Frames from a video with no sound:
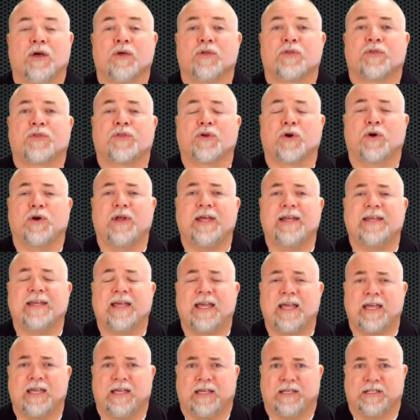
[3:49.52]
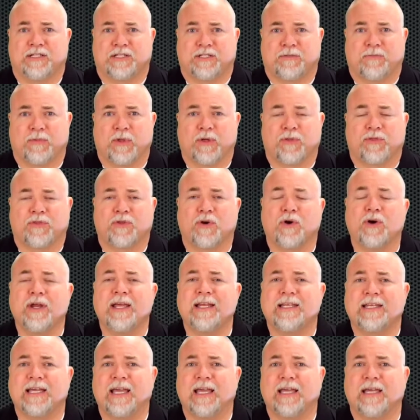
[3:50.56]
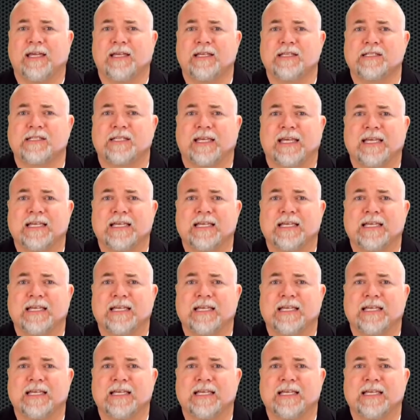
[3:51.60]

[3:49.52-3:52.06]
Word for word: 30 days. 30 days